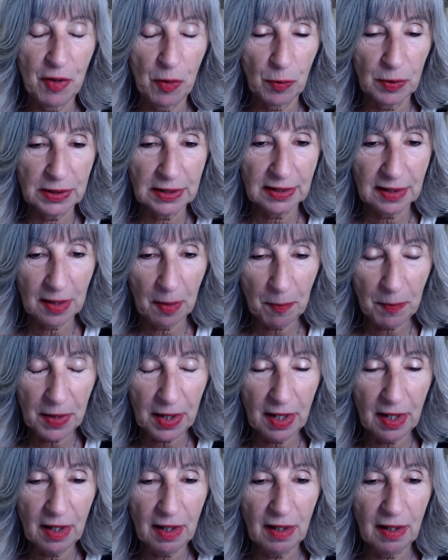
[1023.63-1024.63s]
it was
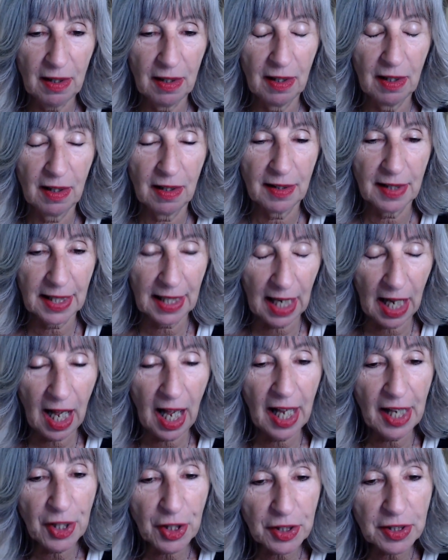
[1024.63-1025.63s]
something that
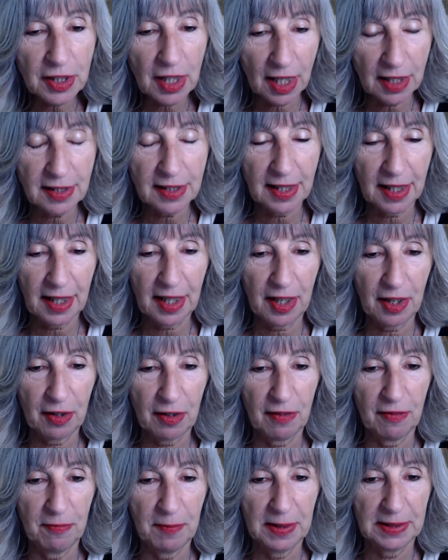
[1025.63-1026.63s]
I could not take care
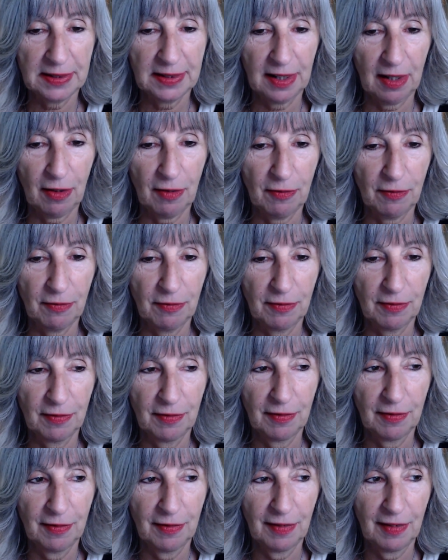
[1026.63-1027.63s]
of myself.
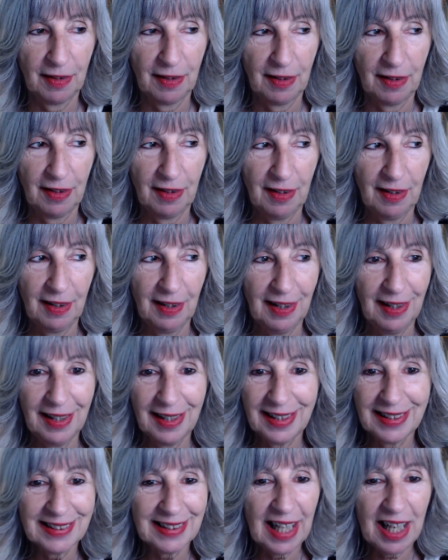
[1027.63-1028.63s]

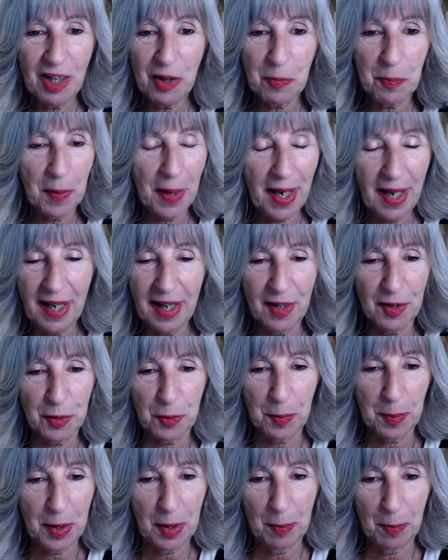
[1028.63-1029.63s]
Because I don't pay other
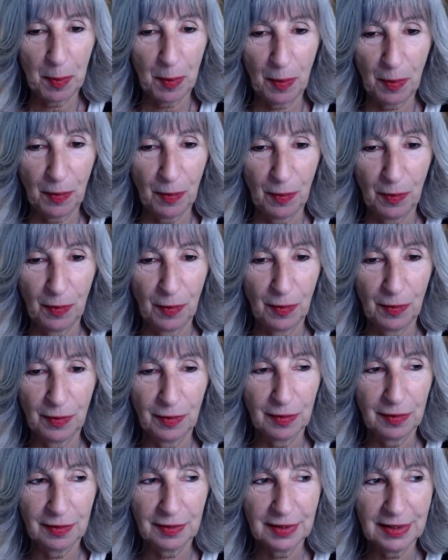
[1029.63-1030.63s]
people
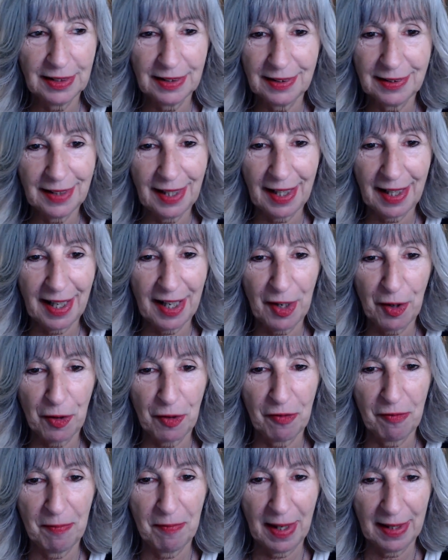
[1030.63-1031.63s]
to take care
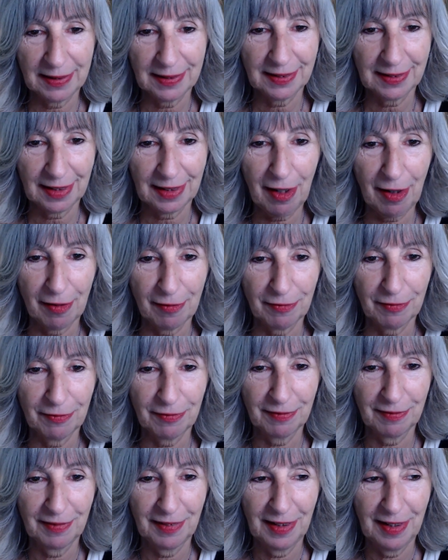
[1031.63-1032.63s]
of my
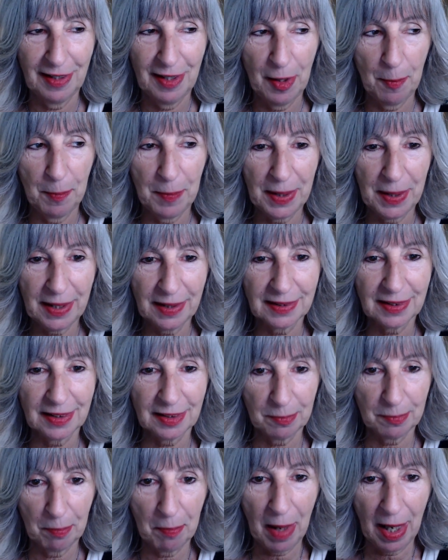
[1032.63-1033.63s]
stuff because
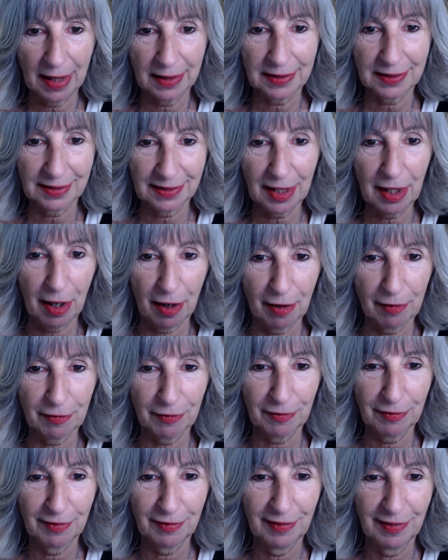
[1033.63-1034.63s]
it's my
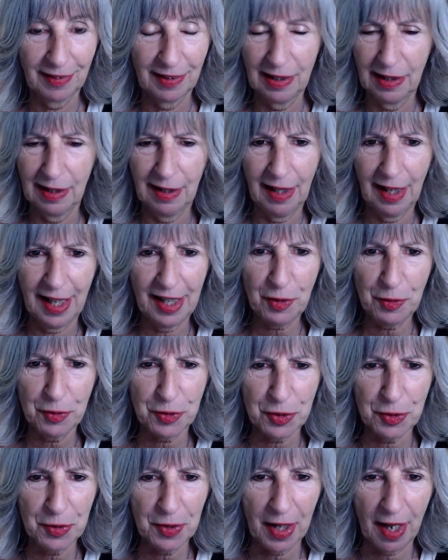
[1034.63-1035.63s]
stuff. I don't
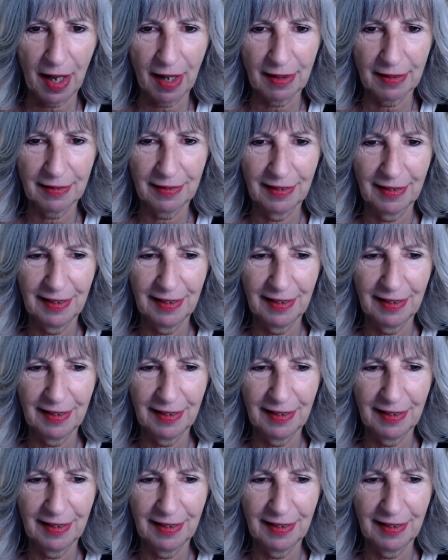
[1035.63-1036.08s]
do that.